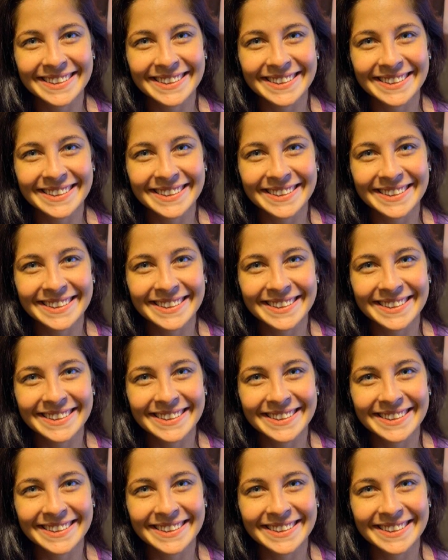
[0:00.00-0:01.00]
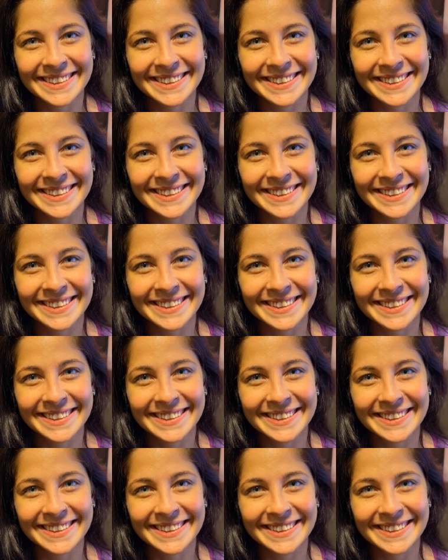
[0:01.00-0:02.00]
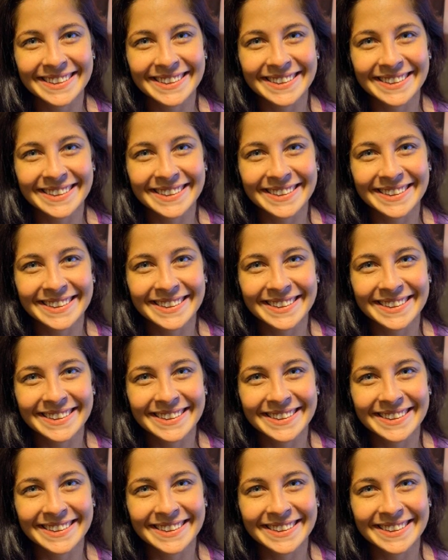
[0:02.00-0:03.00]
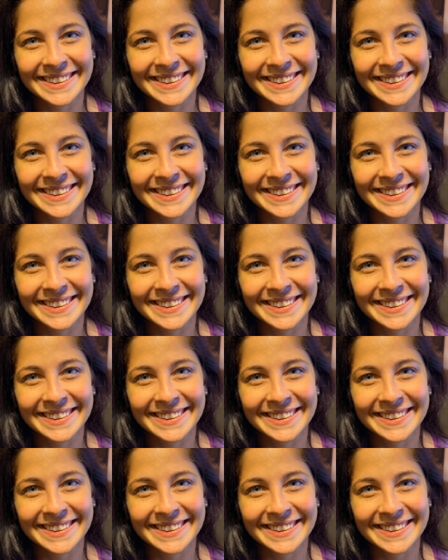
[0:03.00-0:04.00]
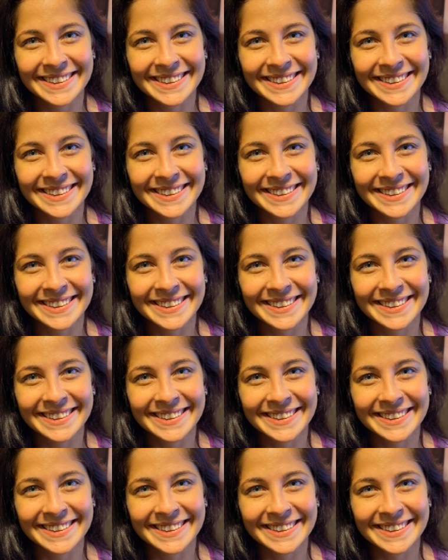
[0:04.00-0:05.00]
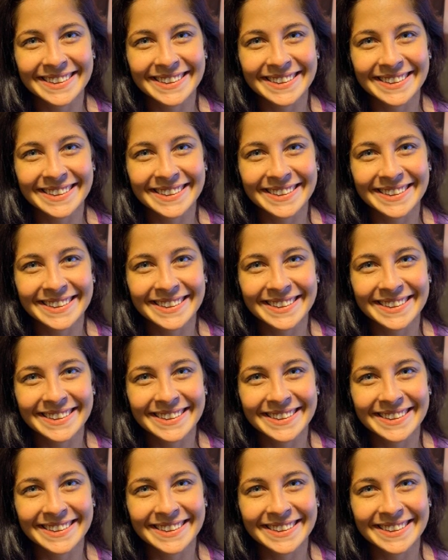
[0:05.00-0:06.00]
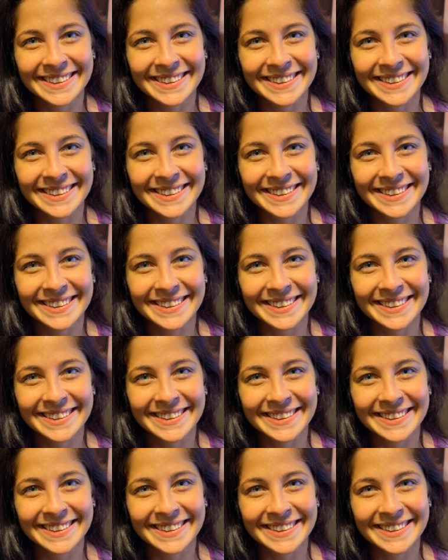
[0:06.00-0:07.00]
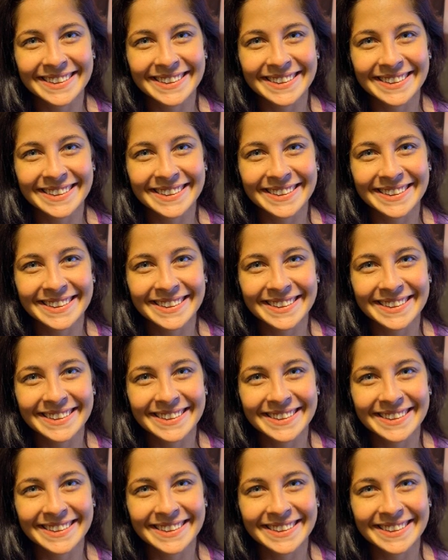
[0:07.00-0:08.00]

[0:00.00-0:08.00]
[no speech]